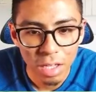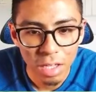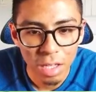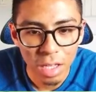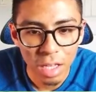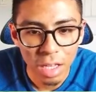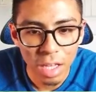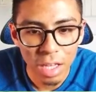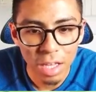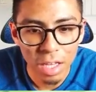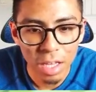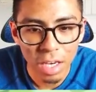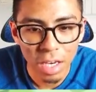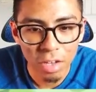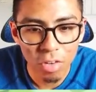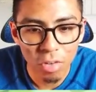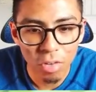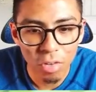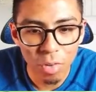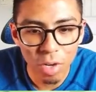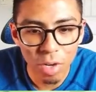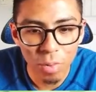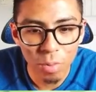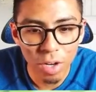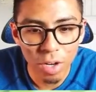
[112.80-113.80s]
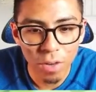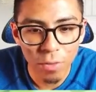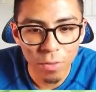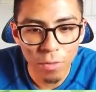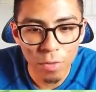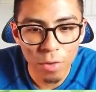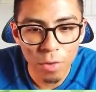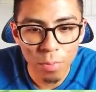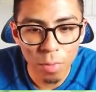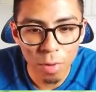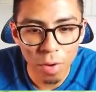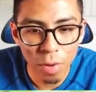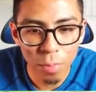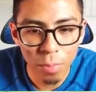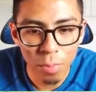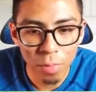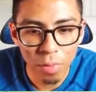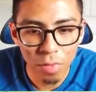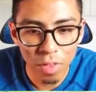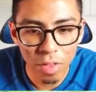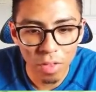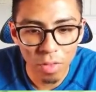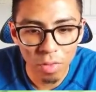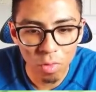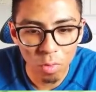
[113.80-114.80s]
And then I do want to bring a few
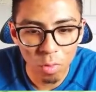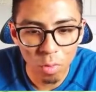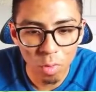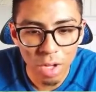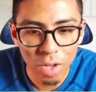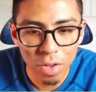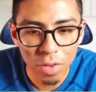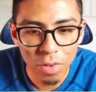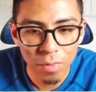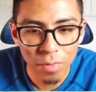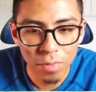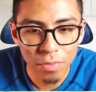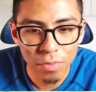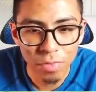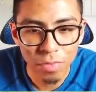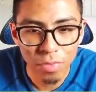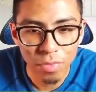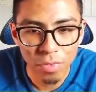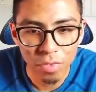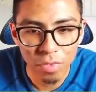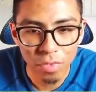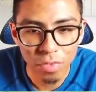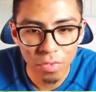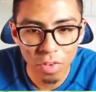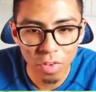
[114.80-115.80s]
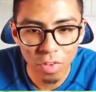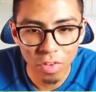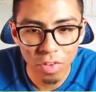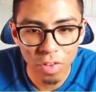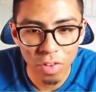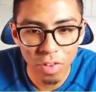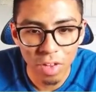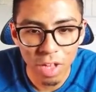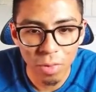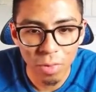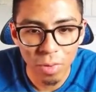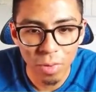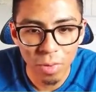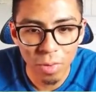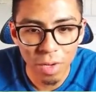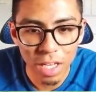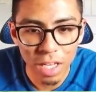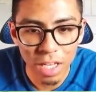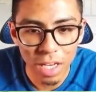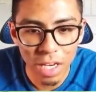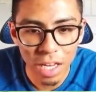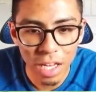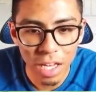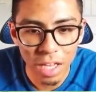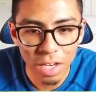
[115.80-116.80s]
purples as well, just so that way they
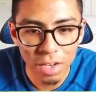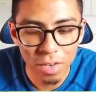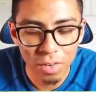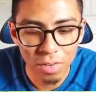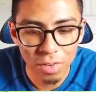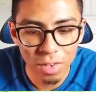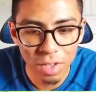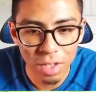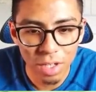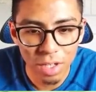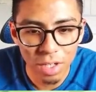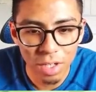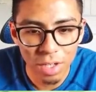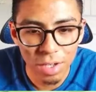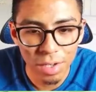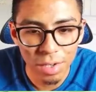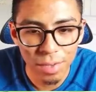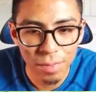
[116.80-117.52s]
can handle the